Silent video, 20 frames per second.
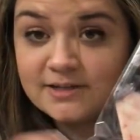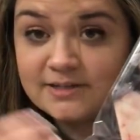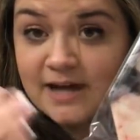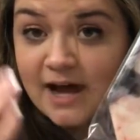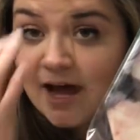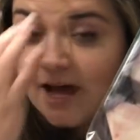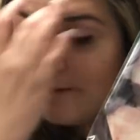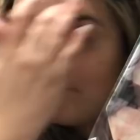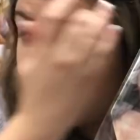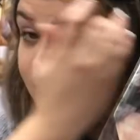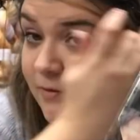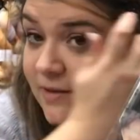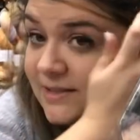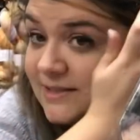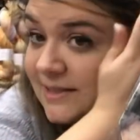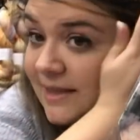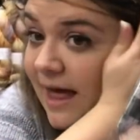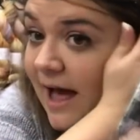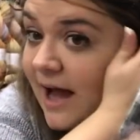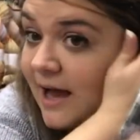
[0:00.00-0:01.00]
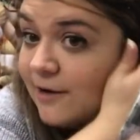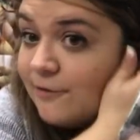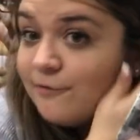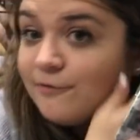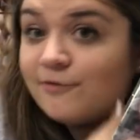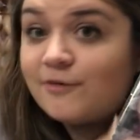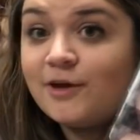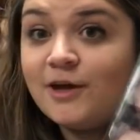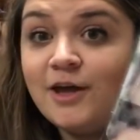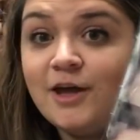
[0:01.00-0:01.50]
time of its
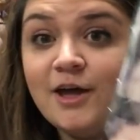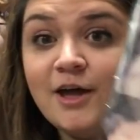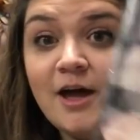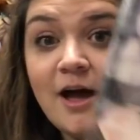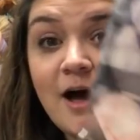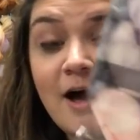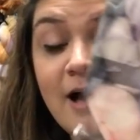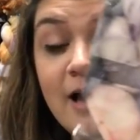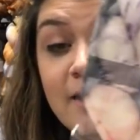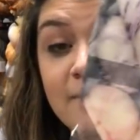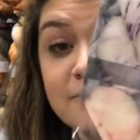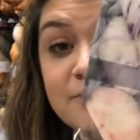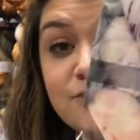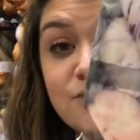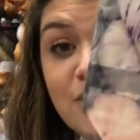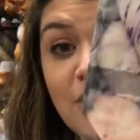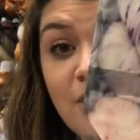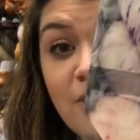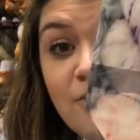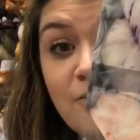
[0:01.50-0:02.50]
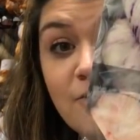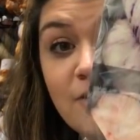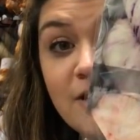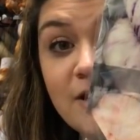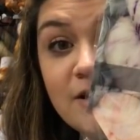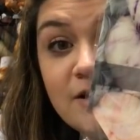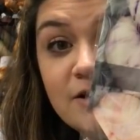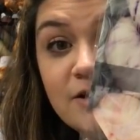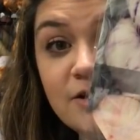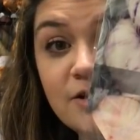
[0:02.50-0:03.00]
life. So
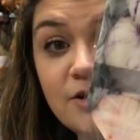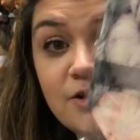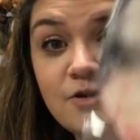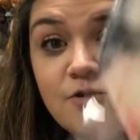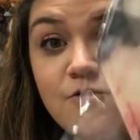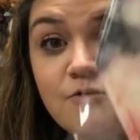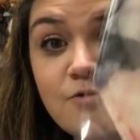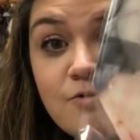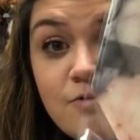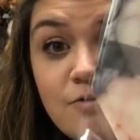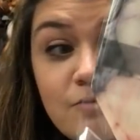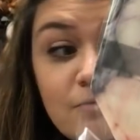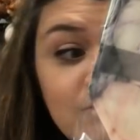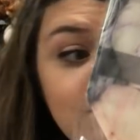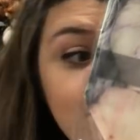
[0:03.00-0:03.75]
you